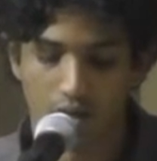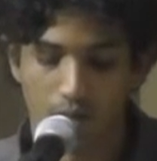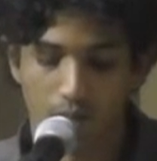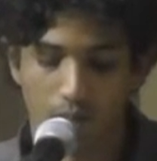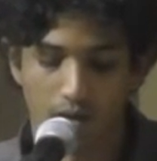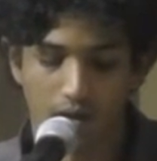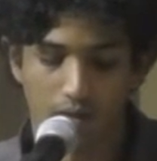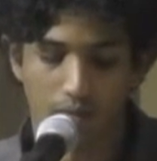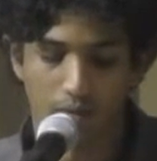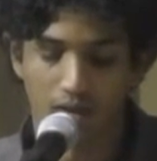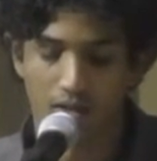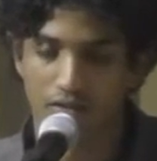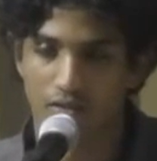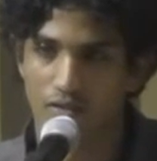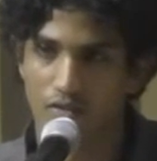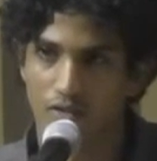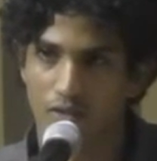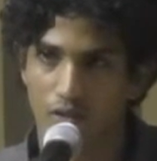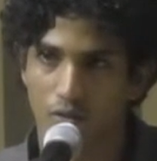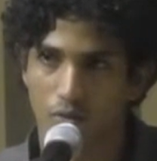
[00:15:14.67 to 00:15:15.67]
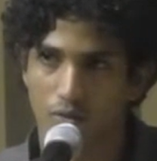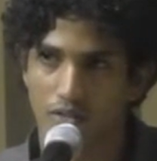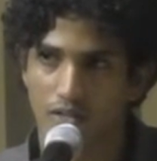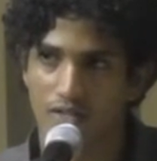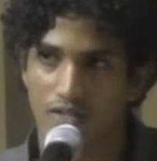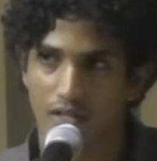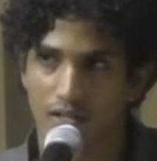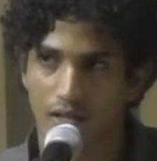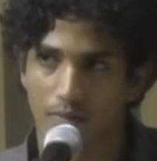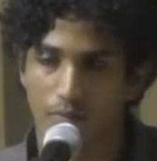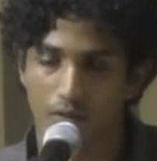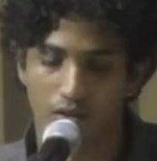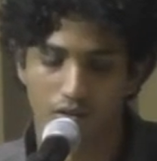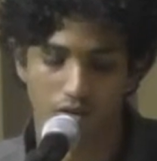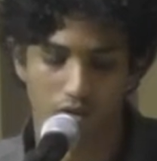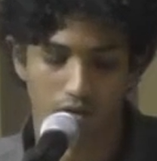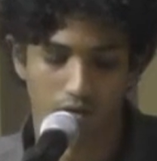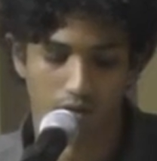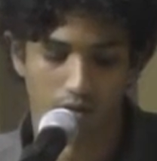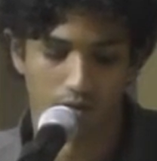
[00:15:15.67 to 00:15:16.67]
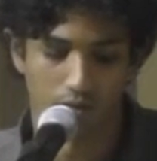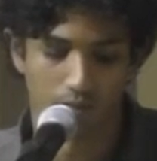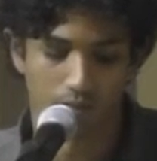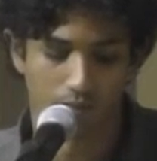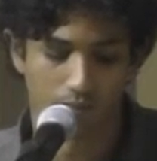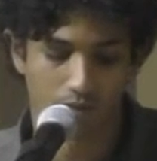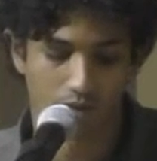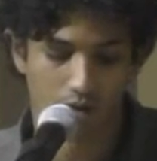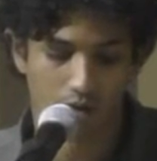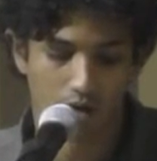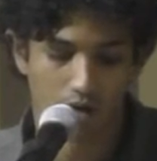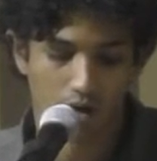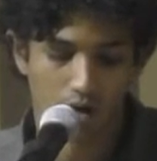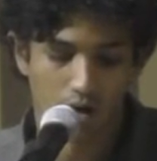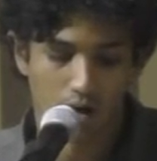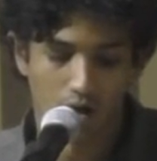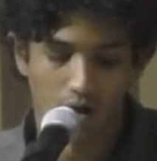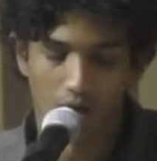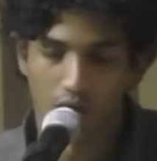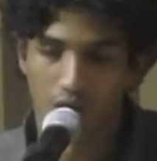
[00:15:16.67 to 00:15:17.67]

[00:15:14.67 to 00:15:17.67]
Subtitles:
Earlier this year in Brady, Texas, a community of